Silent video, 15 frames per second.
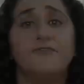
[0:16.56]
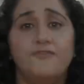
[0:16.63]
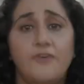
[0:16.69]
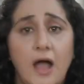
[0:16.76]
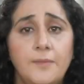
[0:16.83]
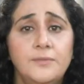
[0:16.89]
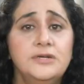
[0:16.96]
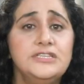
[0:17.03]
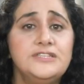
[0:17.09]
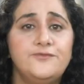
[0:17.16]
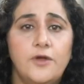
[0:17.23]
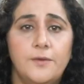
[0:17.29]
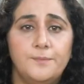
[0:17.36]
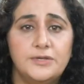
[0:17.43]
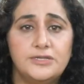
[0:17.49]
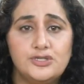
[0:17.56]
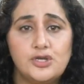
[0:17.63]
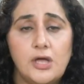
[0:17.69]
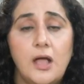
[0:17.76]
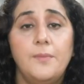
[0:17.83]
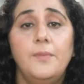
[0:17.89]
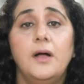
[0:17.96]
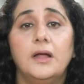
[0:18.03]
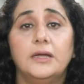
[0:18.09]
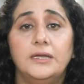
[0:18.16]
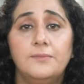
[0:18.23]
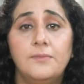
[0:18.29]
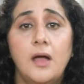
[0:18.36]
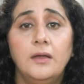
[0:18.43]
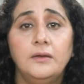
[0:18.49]
Farmers from Punjab are
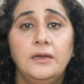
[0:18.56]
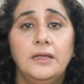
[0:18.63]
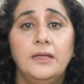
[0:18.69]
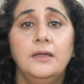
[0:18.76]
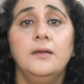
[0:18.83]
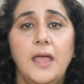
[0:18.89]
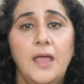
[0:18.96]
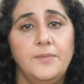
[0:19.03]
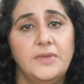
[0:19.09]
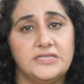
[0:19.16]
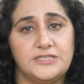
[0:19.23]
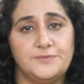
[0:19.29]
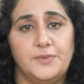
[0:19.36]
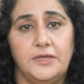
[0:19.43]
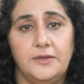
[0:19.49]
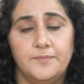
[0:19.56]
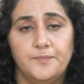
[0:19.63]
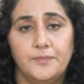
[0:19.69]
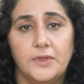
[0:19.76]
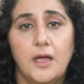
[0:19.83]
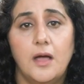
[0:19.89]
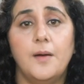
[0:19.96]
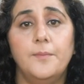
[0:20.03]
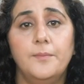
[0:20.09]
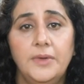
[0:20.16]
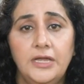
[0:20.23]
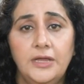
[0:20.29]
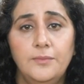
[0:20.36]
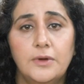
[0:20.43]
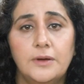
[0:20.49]
demanding MSP, a
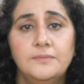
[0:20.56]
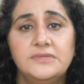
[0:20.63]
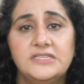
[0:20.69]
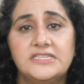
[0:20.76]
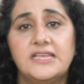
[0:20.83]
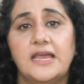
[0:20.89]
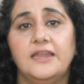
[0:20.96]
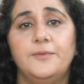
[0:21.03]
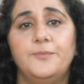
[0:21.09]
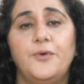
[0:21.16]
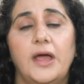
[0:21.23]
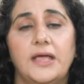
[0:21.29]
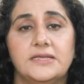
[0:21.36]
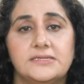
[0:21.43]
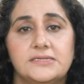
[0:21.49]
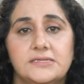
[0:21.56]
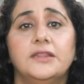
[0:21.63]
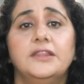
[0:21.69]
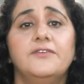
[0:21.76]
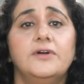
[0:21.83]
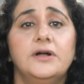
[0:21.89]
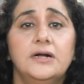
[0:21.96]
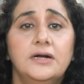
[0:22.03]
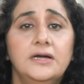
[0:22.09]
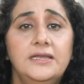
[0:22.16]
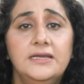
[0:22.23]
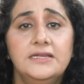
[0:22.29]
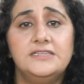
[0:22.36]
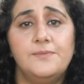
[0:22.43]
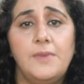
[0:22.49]
minimum selling price. They were
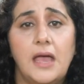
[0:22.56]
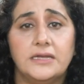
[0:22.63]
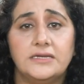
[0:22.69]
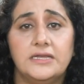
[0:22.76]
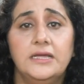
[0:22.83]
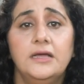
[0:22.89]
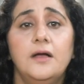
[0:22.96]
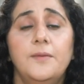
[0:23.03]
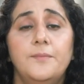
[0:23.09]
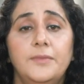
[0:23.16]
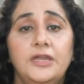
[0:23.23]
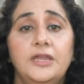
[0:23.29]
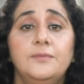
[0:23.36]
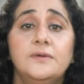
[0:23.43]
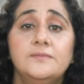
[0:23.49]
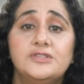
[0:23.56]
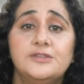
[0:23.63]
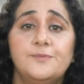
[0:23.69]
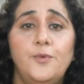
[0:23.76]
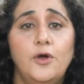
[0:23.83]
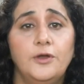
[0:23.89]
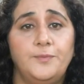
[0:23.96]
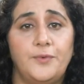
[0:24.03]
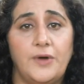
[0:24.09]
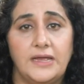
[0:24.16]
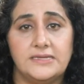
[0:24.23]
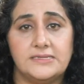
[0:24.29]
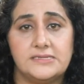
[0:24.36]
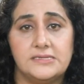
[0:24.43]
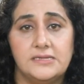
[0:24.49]
earlier demanding a minimum support
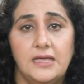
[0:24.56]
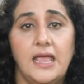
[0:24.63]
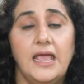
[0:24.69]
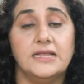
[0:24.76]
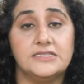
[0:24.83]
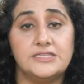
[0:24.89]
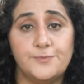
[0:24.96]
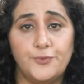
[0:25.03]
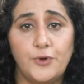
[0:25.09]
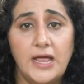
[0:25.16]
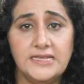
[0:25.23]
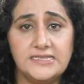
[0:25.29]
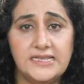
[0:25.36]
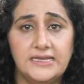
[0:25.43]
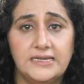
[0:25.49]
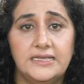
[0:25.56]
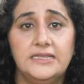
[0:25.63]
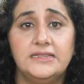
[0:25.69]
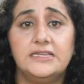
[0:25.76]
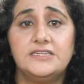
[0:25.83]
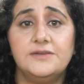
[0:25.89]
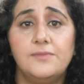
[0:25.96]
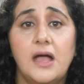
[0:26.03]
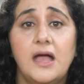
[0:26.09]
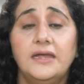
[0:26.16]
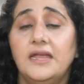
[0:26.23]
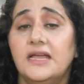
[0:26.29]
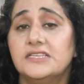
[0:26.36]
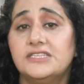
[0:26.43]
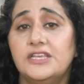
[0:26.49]
price, and surprisingly, the
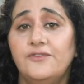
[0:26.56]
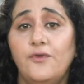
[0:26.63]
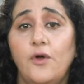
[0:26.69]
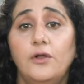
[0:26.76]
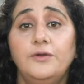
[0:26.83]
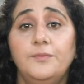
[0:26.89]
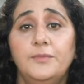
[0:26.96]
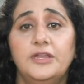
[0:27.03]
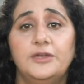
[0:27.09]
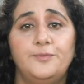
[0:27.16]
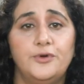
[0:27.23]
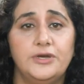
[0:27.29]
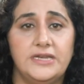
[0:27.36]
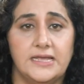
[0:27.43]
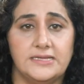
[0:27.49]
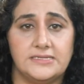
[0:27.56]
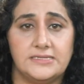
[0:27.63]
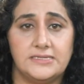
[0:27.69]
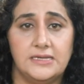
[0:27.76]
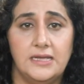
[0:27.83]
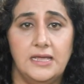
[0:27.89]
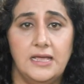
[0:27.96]
demand has evolved mid-protest.